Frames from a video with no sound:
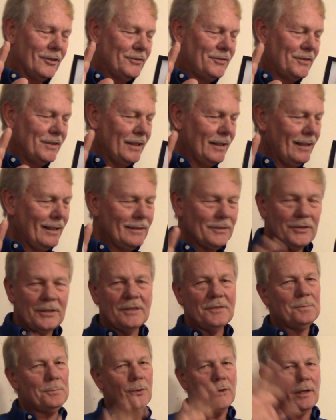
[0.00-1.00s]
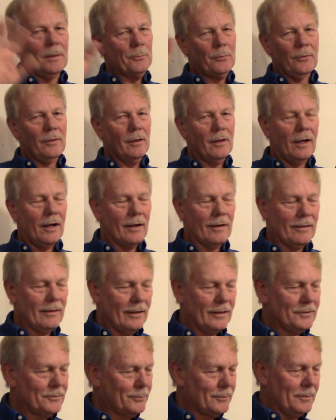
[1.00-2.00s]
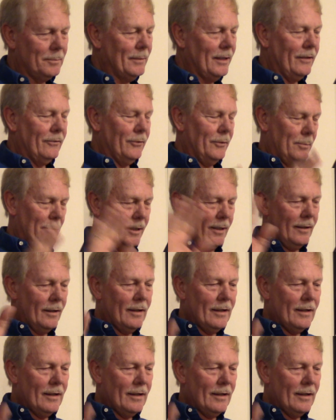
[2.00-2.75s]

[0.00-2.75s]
Cindy, she's put up with a lot of things with me with my